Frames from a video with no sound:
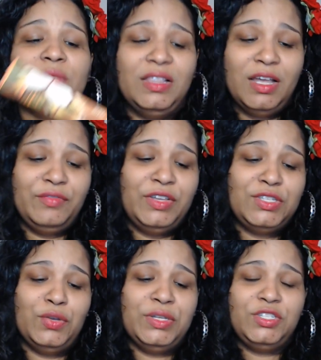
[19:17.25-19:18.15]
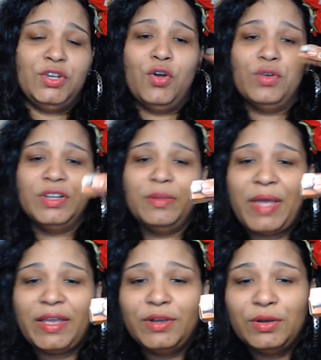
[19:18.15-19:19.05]
Love it. So it's your coconut
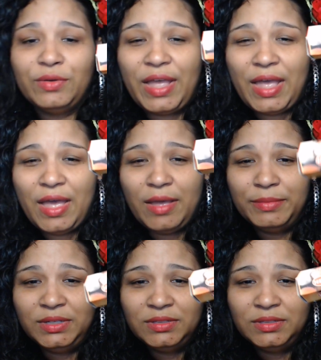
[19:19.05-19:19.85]
mango ham.